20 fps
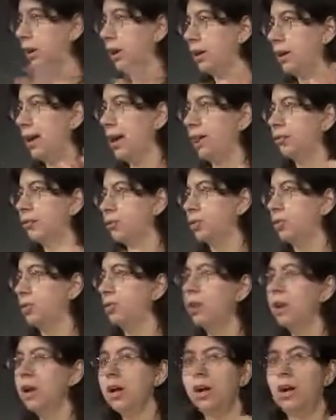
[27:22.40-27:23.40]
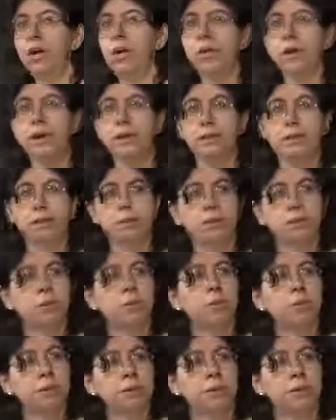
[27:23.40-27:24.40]
going to have to look at these
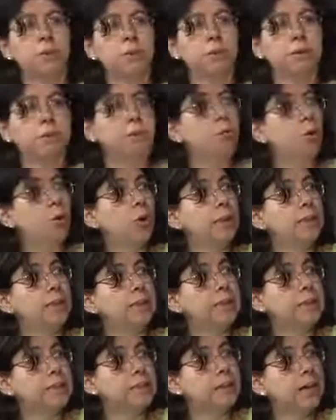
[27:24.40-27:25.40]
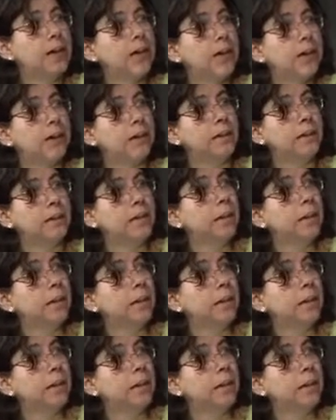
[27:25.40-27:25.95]
terms a little bit more in detail